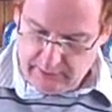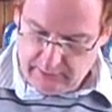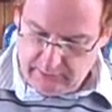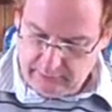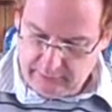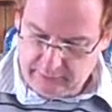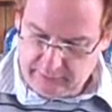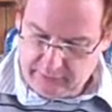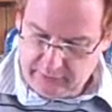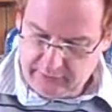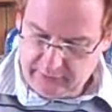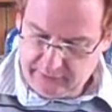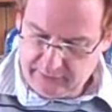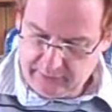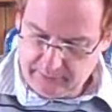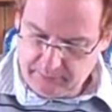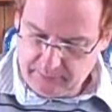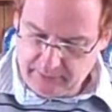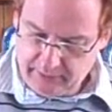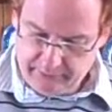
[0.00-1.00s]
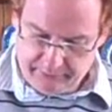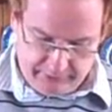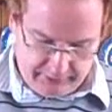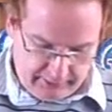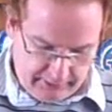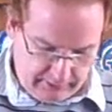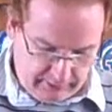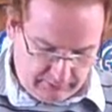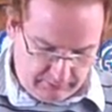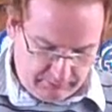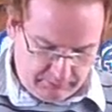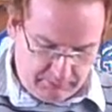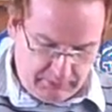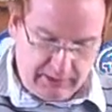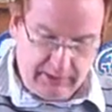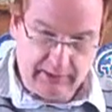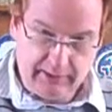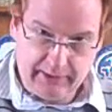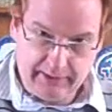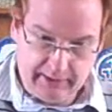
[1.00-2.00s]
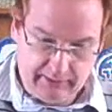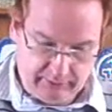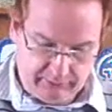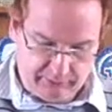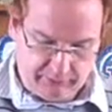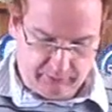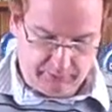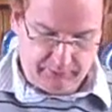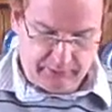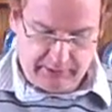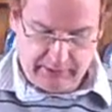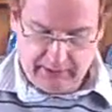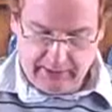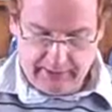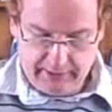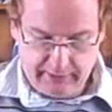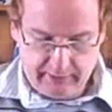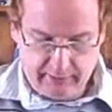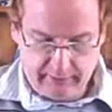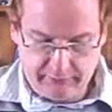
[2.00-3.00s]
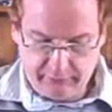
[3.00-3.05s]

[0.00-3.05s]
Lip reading: is just some lovely little mint leaves from the garden.